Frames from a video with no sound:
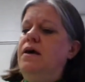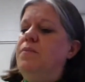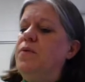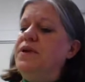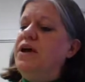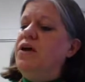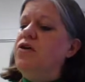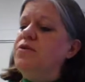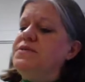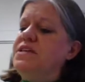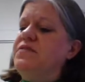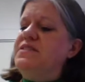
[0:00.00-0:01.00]
But when he heard
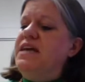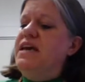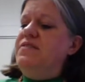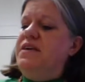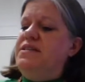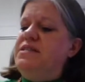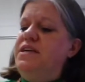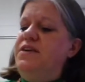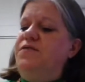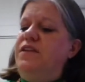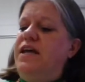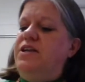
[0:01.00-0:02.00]
himself say this, he
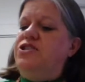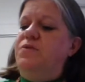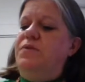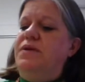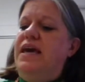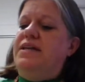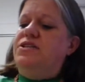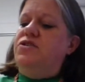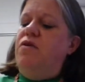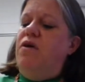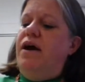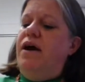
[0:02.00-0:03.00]
flinched and began to
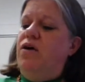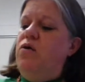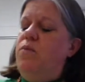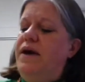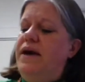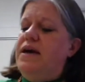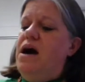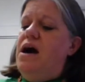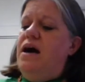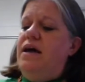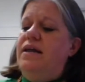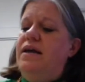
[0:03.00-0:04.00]
cry, Oh my
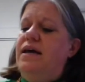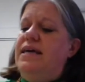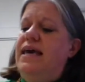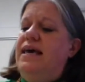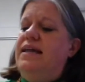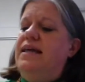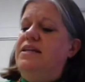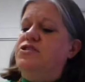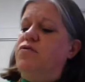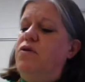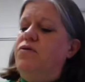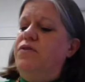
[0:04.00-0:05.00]
God, again in his
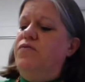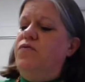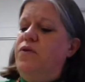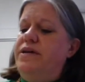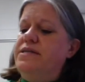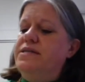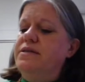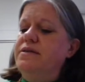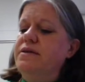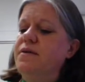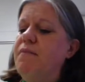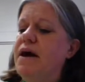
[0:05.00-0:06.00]
groaning voice.
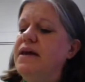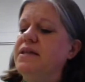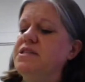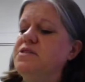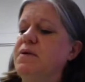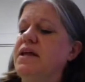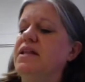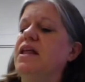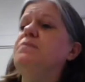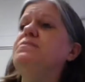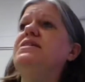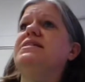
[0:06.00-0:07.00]
Michaelis made a
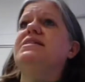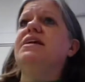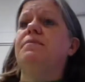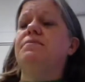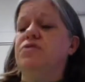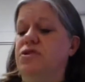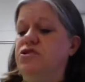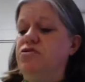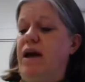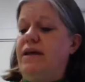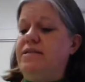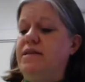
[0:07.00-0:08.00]
clumsy attempt to
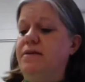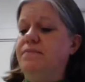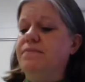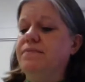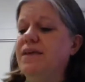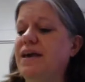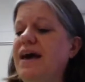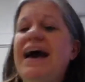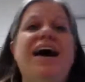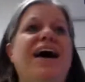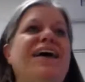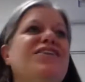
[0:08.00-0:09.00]
distract him.
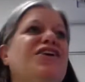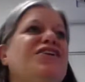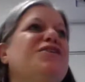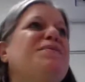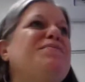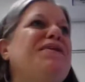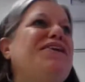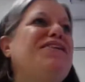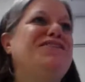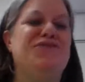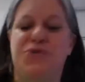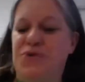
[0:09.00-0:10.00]
How long you been
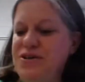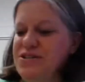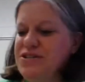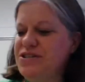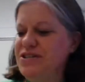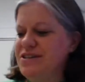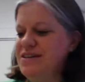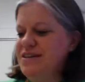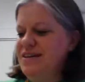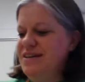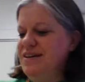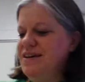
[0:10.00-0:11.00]
married, George?
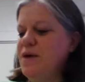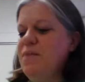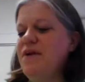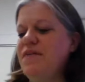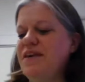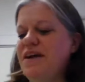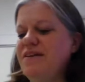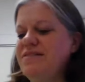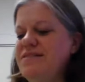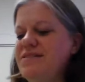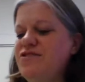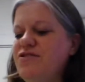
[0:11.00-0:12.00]
Come on there.
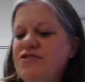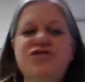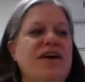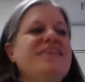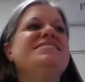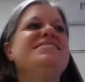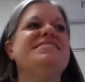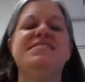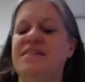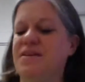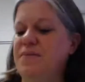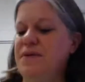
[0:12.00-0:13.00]
Try, try to sit
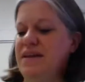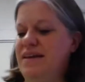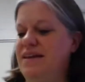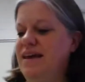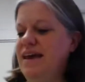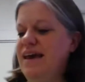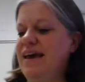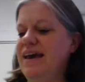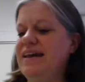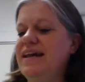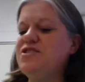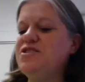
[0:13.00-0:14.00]
still a minute
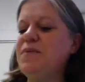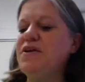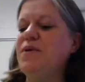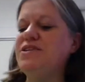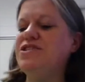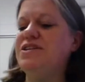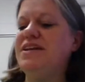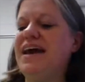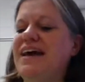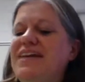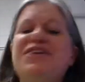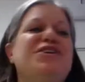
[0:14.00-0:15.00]
and answer my question.
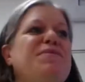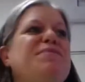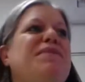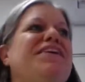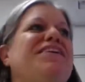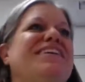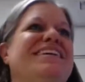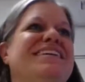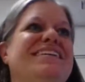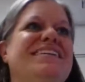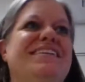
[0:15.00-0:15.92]
How long you been married?